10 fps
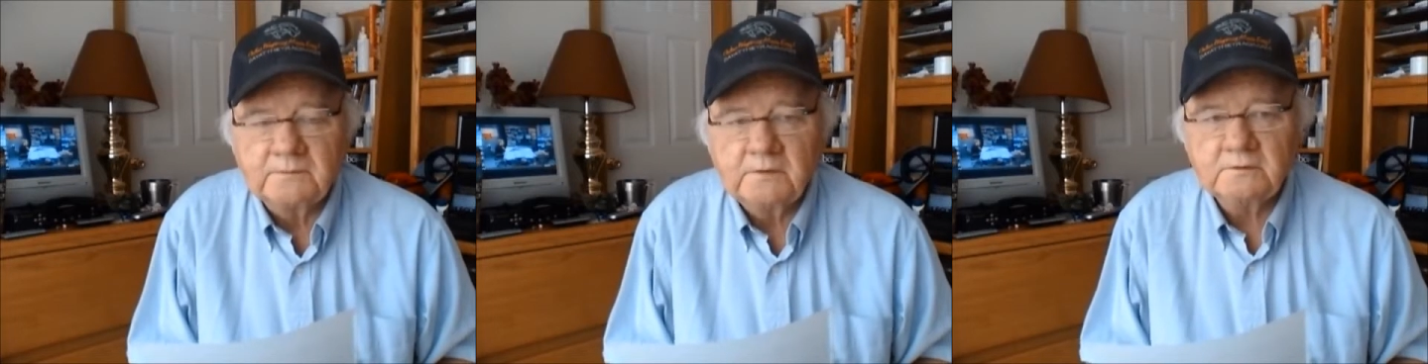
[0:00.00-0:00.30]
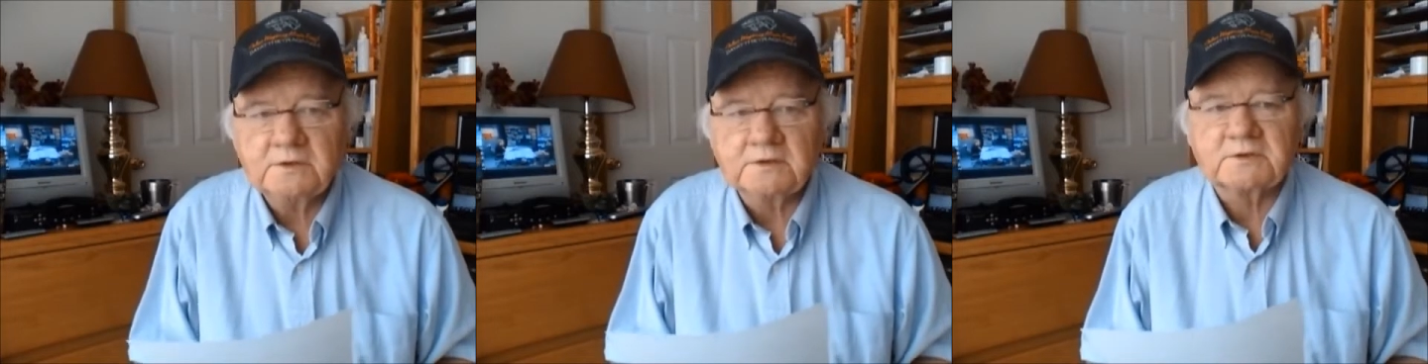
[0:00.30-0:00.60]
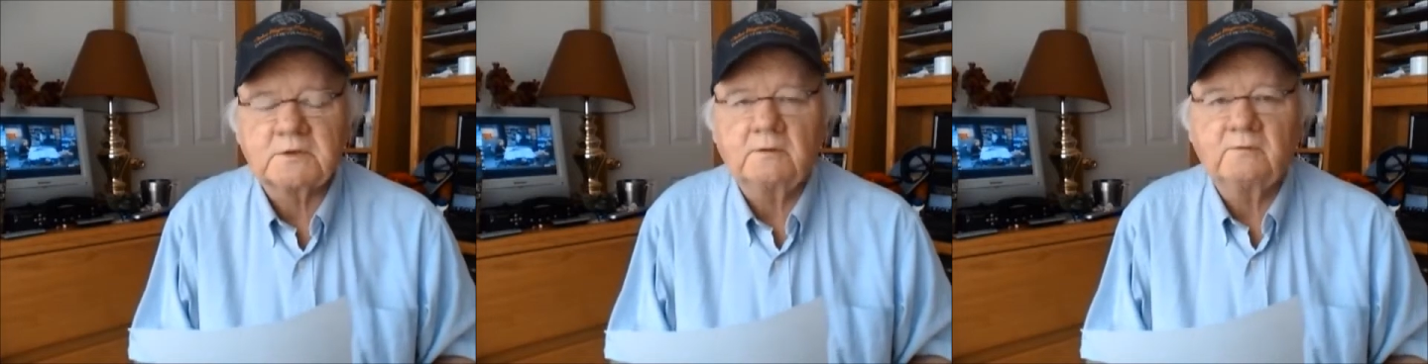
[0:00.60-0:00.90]
Using a
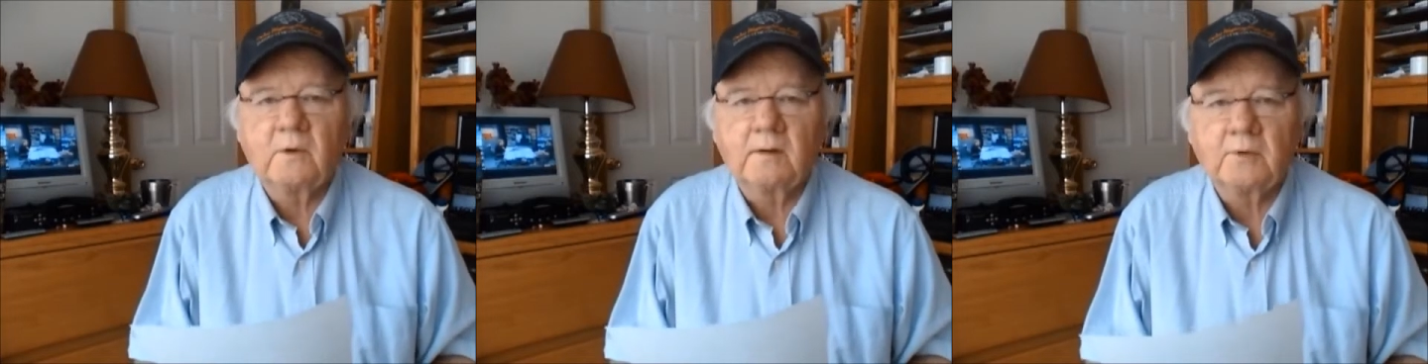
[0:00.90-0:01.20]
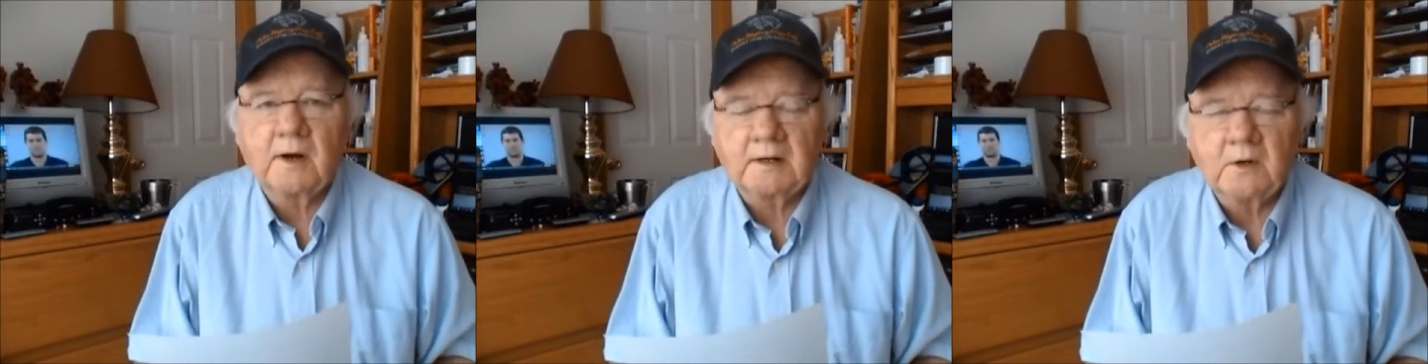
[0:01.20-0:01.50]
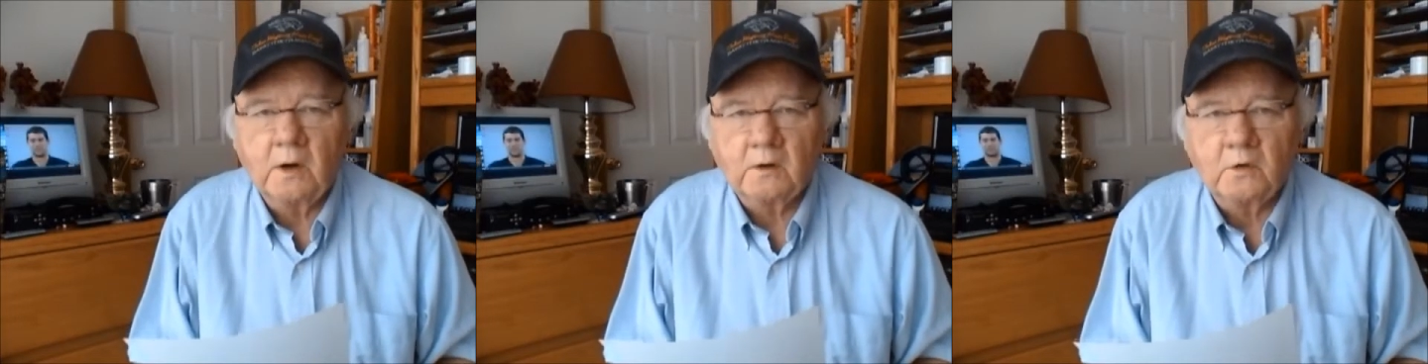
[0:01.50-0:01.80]
software product
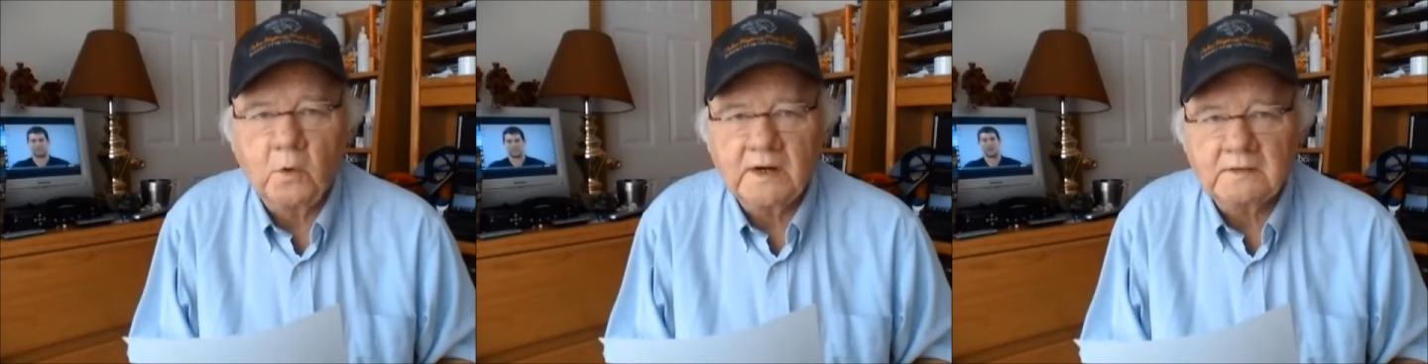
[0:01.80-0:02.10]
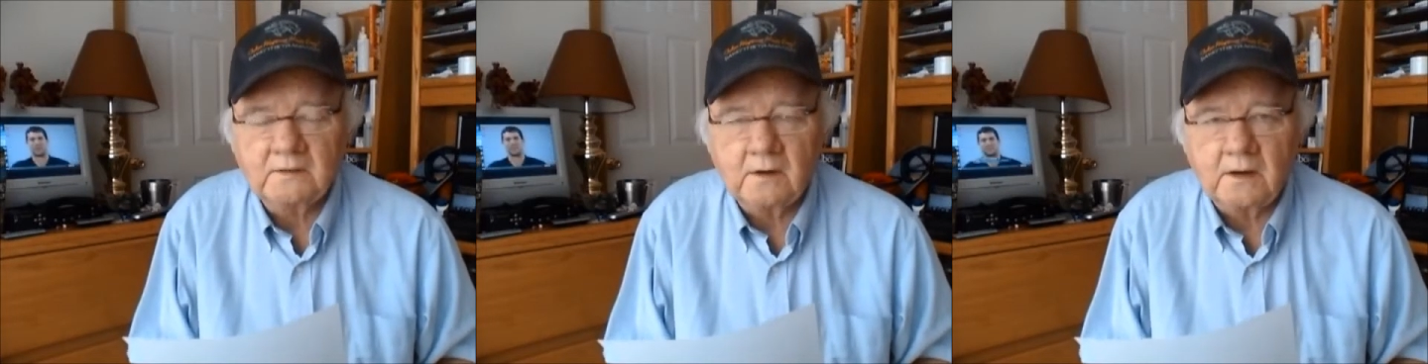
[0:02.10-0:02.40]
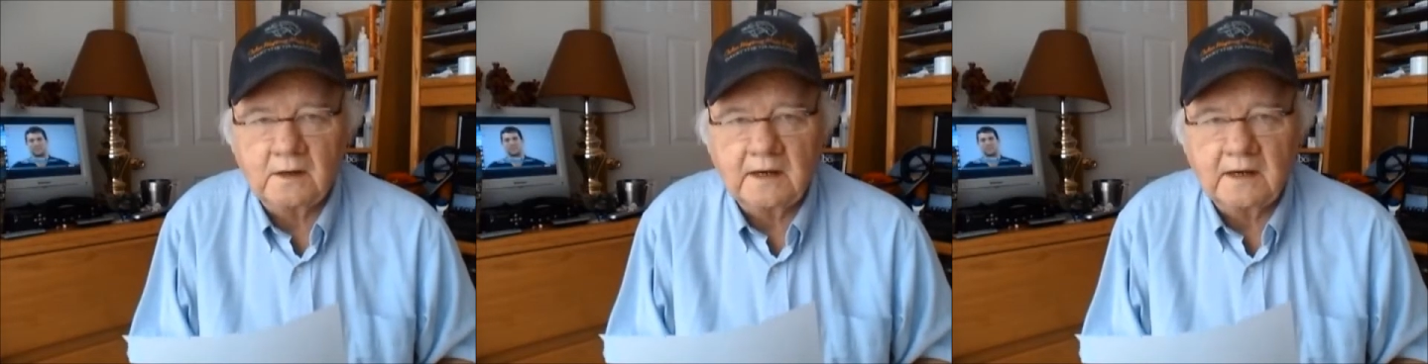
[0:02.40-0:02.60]
called QuickDog,